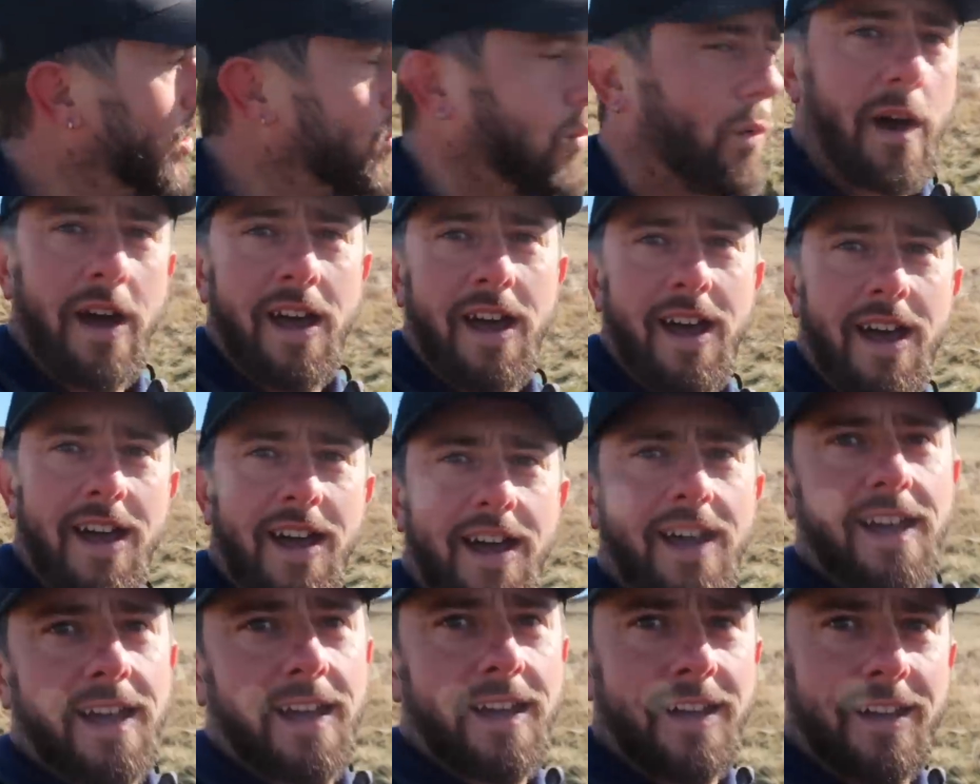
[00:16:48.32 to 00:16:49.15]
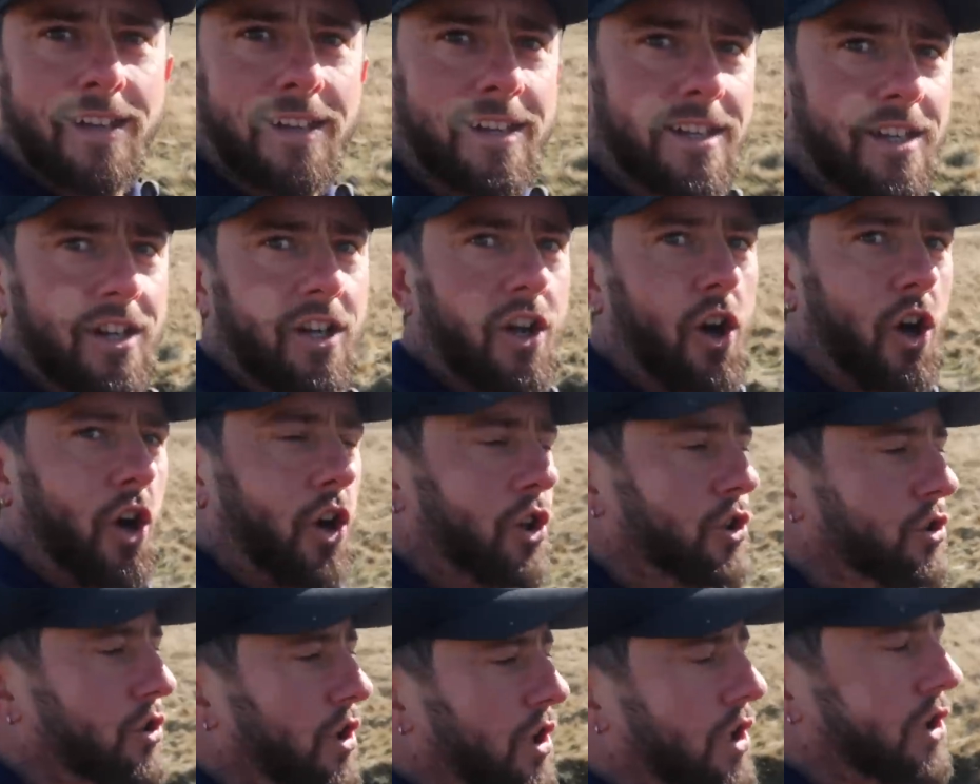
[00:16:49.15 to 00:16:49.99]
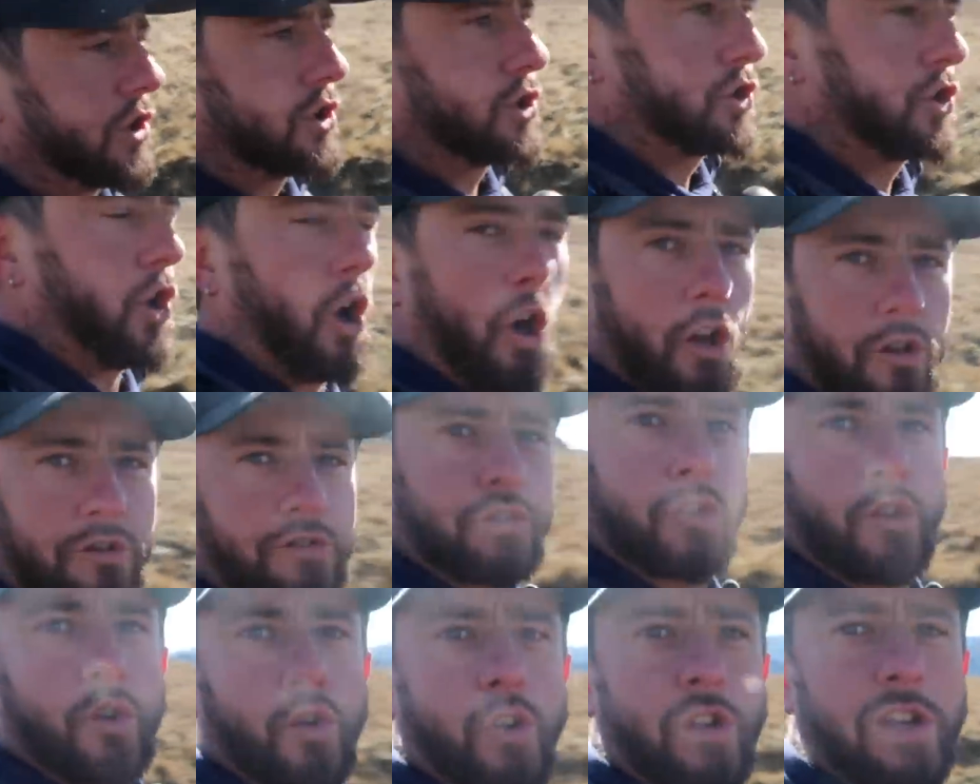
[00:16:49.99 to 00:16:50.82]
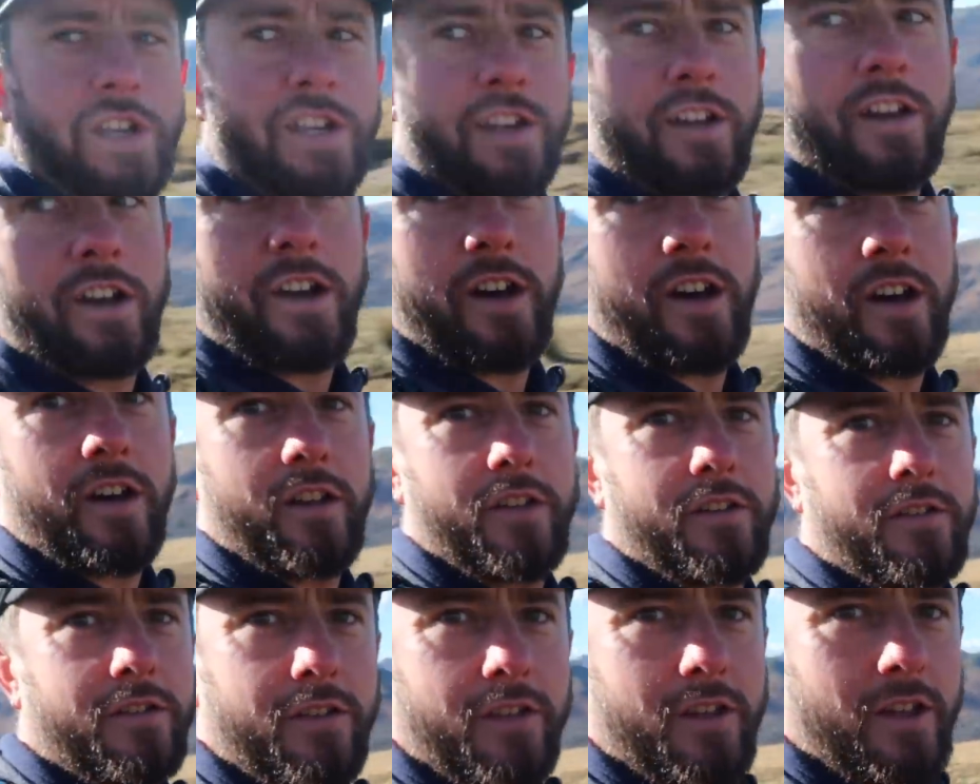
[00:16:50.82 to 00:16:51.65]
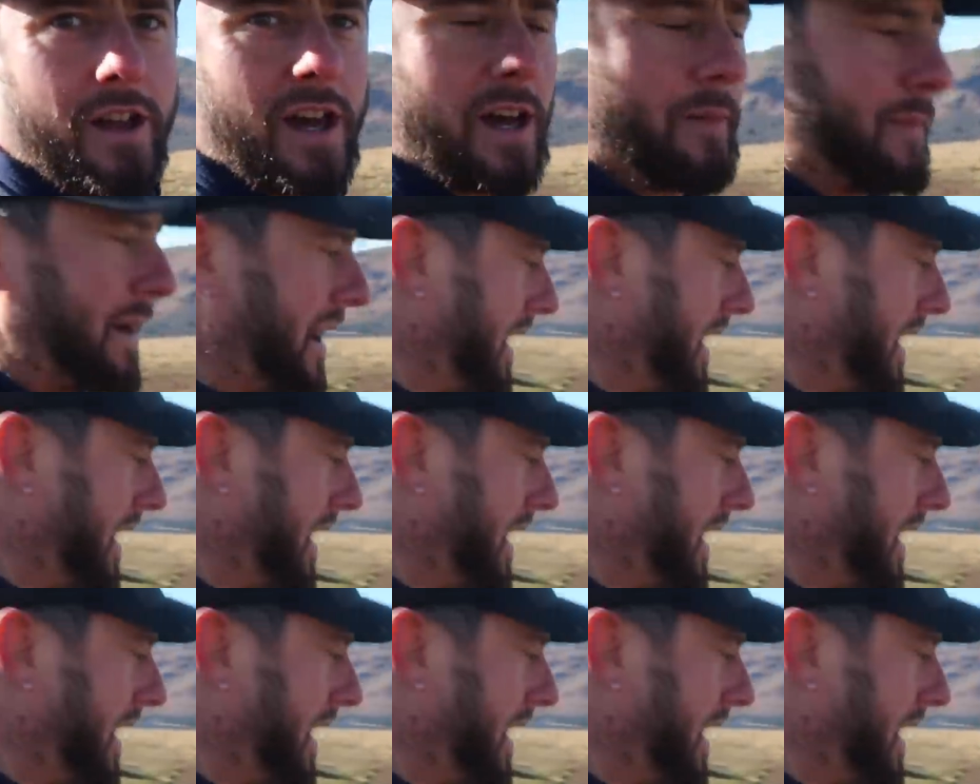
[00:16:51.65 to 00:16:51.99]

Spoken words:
way on God's green earth am